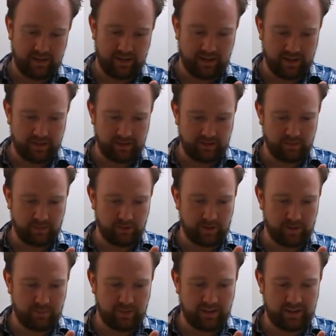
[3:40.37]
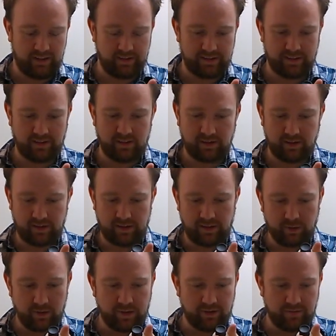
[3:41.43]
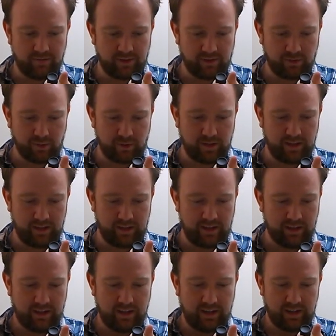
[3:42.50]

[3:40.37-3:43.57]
The oil blends include canola, fish oil,